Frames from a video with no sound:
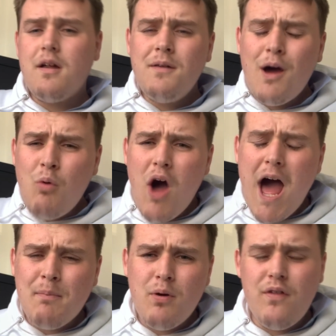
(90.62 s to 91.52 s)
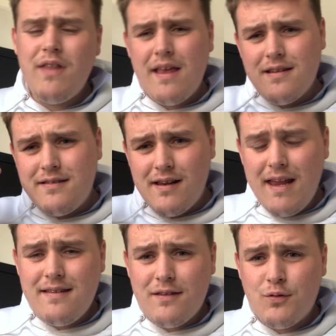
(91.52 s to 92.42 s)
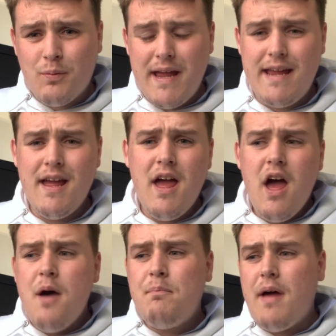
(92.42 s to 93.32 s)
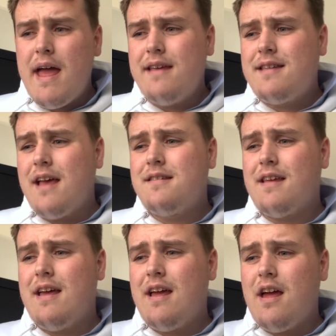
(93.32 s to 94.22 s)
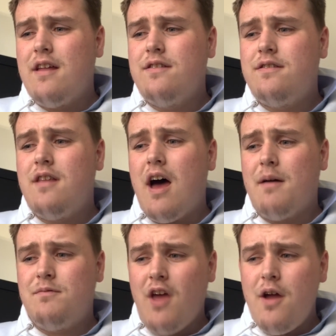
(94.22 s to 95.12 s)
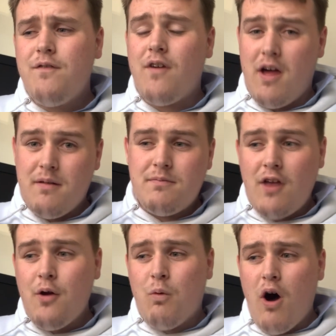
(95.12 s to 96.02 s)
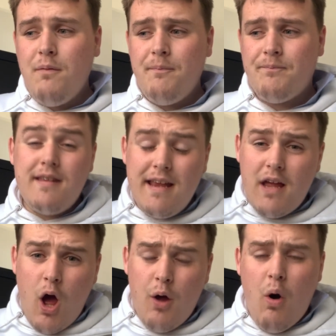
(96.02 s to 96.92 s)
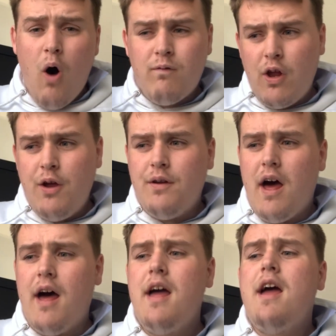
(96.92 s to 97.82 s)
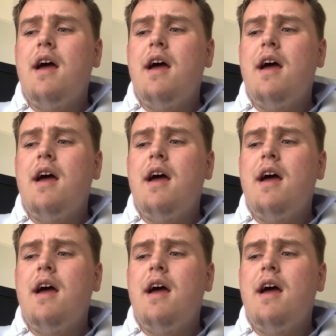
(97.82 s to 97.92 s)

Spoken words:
Now, what happened? There's this deleted tweet, but it says that Do Kwon, CEO of Luna,